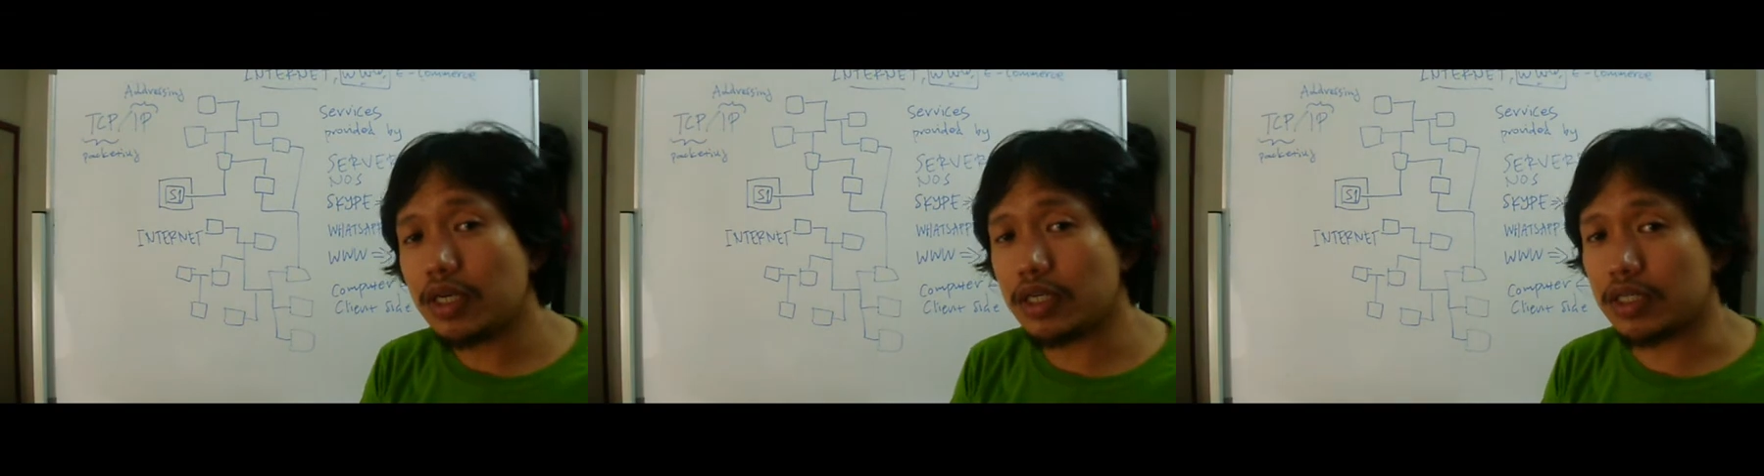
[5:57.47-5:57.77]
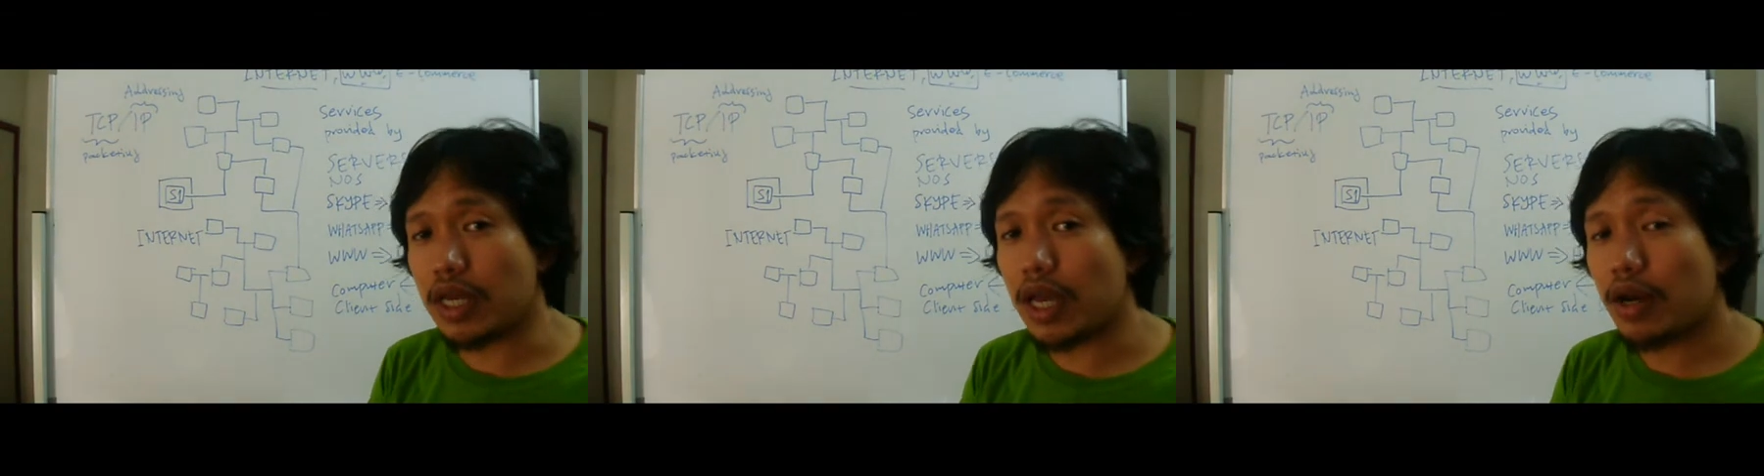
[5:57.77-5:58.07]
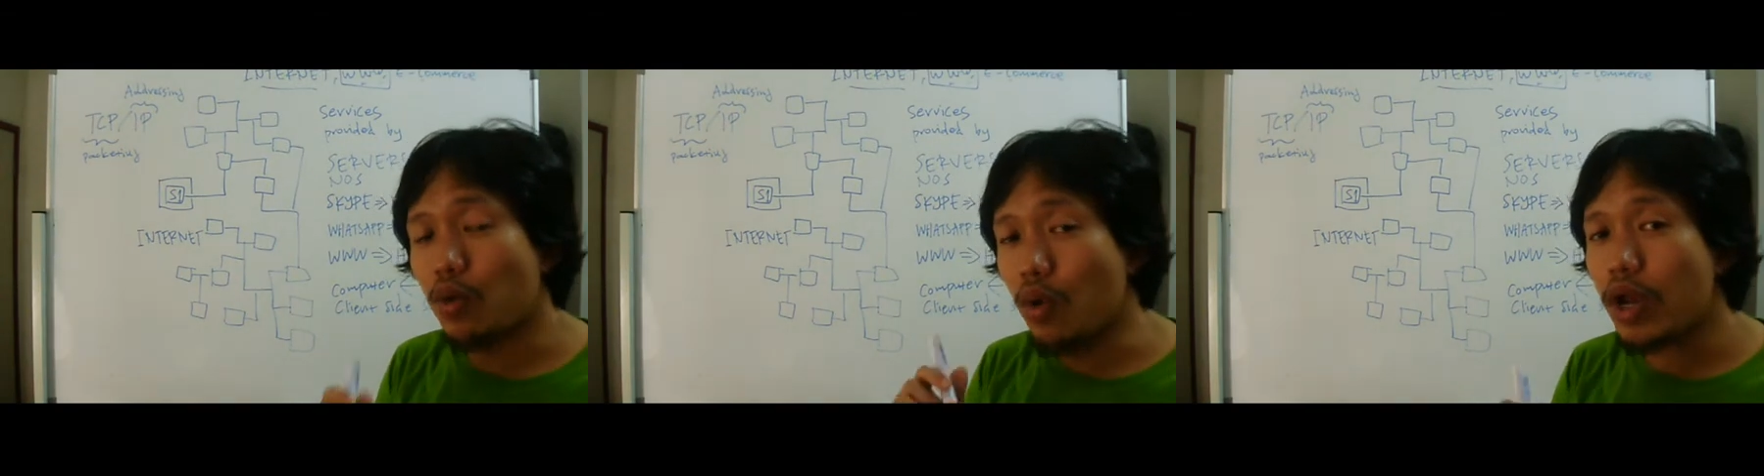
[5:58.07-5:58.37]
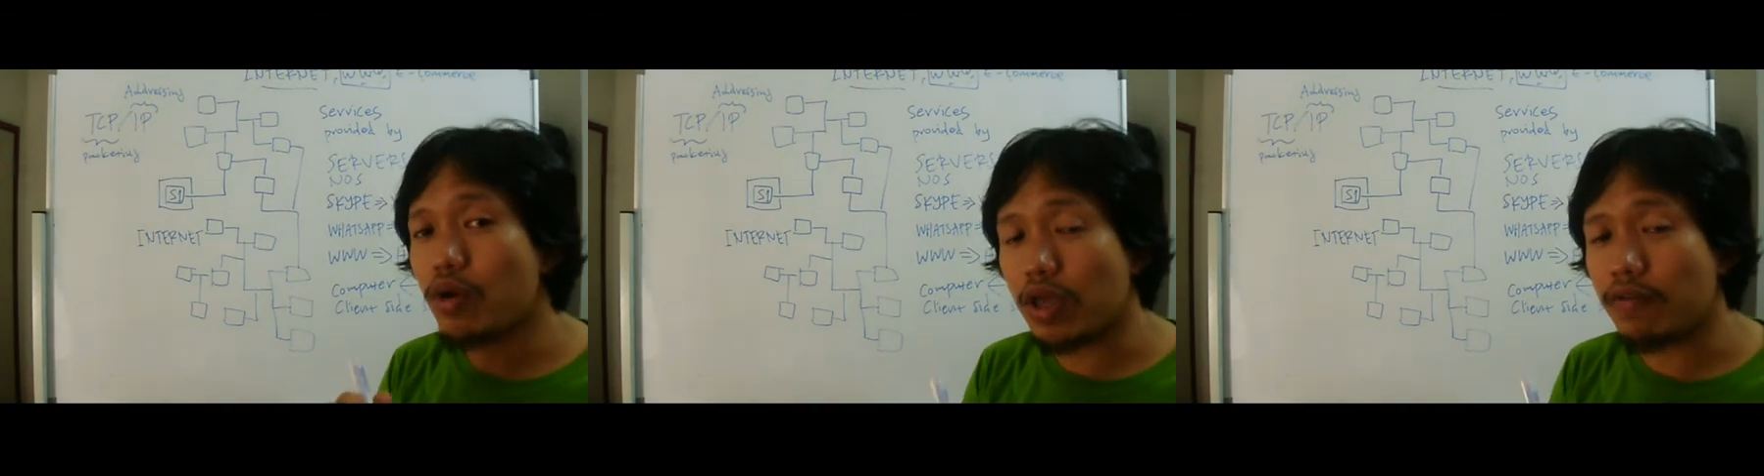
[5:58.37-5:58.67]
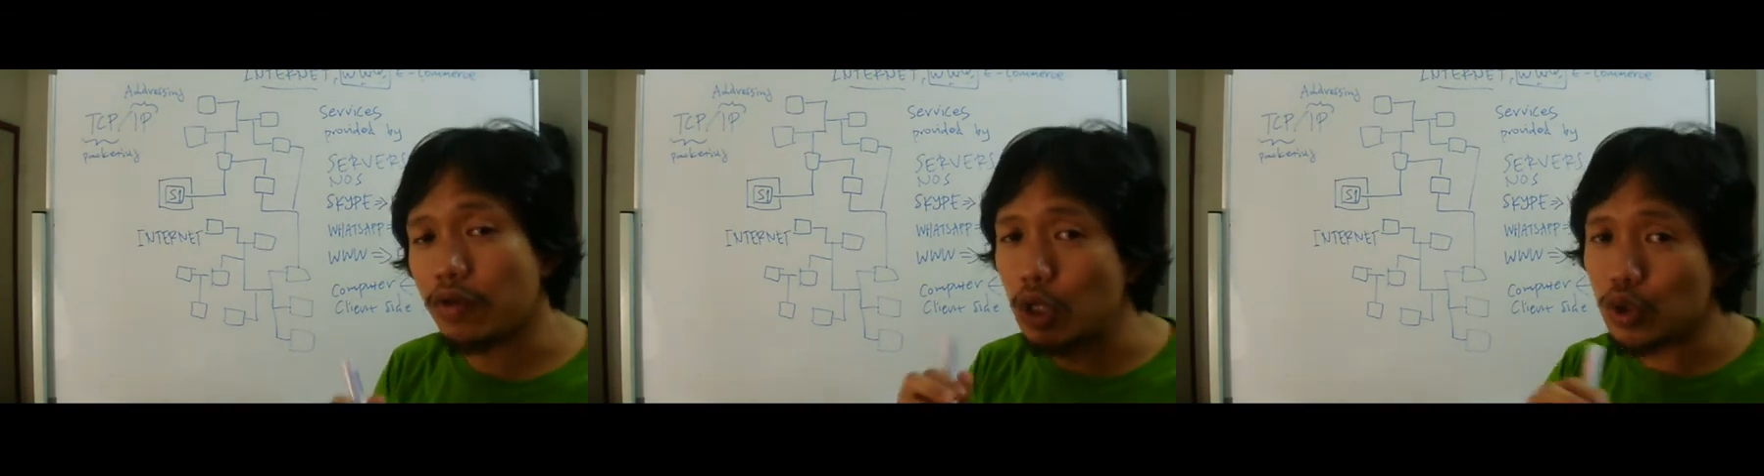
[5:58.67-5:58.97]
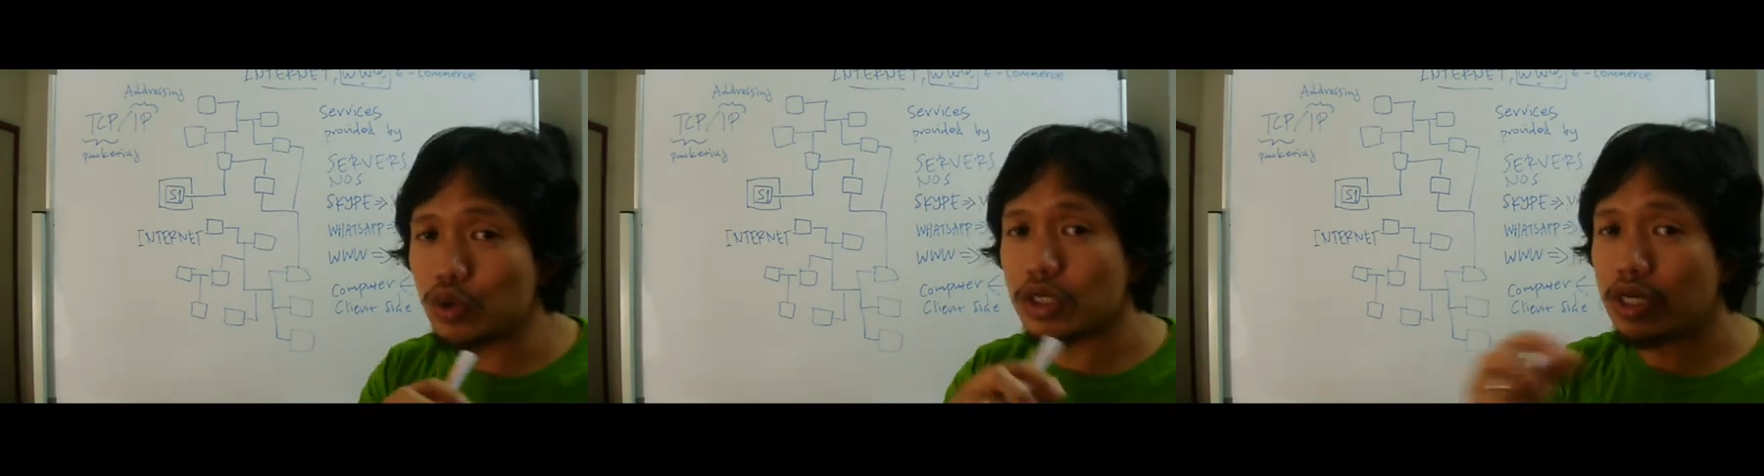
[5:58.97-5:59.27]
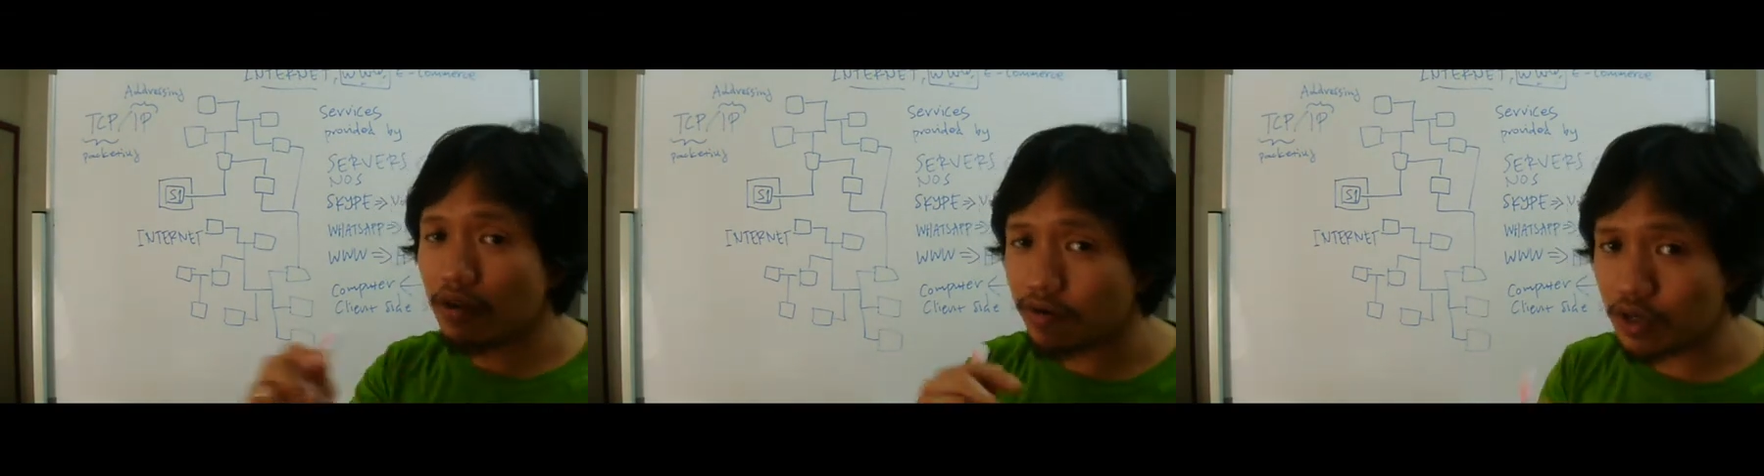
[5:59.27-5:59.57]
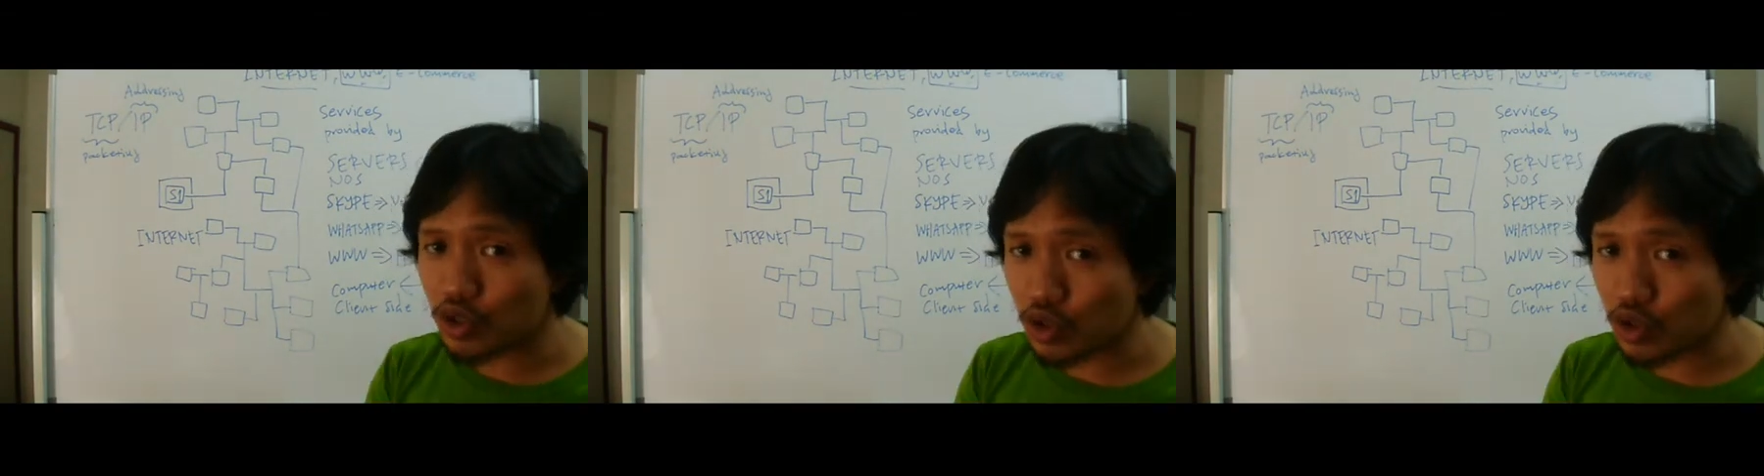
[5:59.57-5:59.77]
is that when or if you use a different